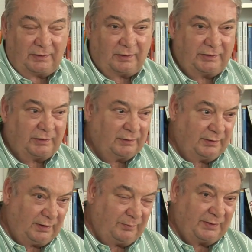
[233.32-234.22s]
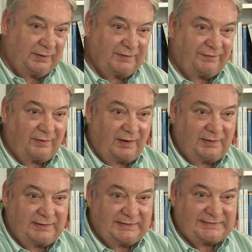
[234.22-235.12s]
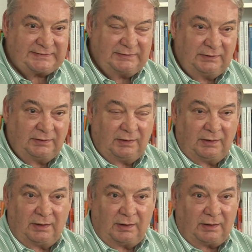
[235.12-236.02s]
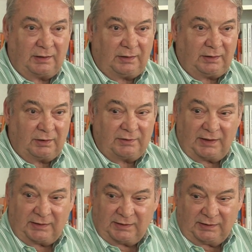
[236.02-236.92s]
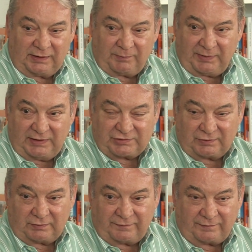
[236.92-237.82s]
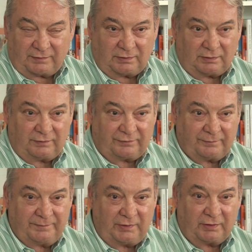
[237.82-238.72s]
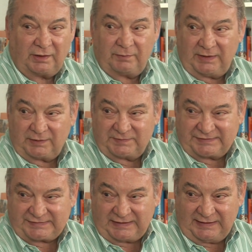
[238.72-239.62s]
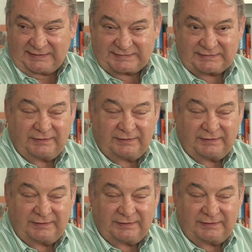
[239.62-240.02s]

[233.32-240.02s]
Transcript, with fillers: or you're a little bit of a scientist, you're not going to get patient referrals, you're going to make mistakes,